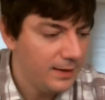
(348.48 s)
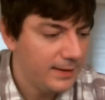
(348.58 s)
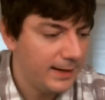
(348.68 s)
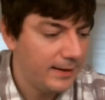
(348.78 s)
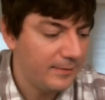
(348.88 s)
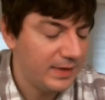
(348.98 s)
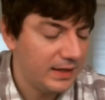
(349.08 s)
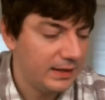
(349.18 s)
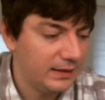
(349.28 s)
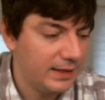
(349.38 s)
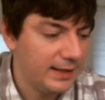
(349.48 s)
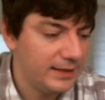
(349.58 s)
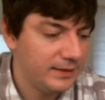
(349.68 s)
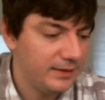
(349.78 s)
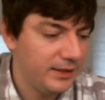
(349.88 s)

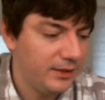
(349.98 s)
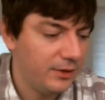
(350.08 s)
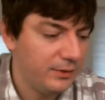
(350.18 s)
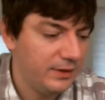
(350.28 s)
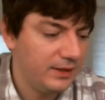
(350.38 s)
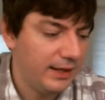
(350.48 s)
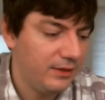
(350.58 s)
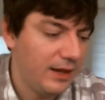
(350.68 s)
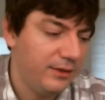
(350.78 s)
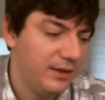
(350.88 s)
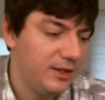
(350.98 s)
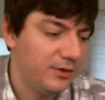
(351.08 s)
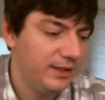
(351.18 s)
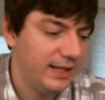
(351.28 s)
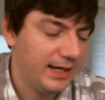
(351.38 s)
and I think the
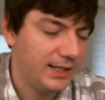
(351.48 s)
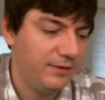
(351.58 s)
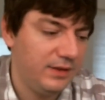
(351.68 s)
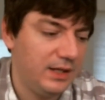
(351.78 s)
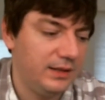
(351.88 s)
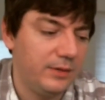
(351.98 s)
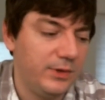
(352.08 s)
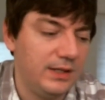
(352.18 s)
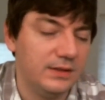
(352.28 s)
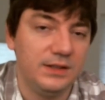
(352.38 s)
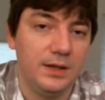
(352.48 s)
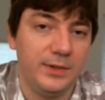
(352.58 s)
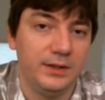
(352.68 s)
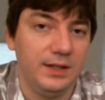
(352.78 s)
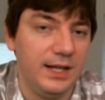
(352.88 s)
only negative thing that we can say
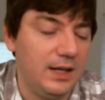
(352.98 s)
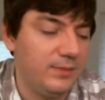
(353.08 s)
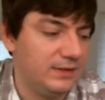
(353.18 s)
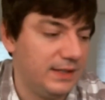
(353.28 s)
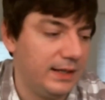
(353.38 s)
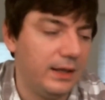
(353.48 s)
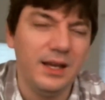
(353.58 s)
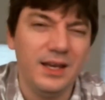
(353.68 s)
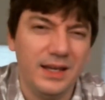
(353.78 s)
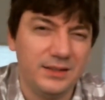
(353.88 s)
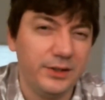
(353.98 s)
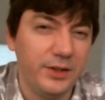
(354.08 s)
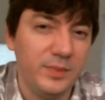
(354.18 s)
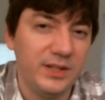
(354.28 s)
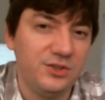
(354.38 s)
about the game is that it's a
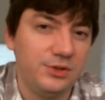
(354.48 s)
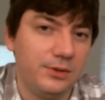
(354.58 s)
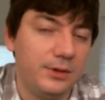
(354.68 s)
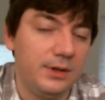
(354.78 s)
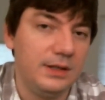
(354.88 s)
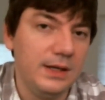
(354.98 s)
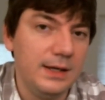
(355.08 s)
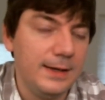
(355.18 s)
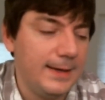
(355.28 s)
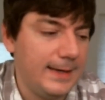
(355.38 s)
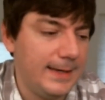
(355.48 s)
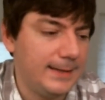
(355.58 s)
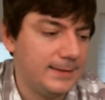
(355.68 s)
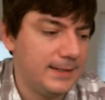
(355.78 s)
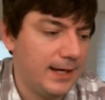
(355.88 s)
little bit short, and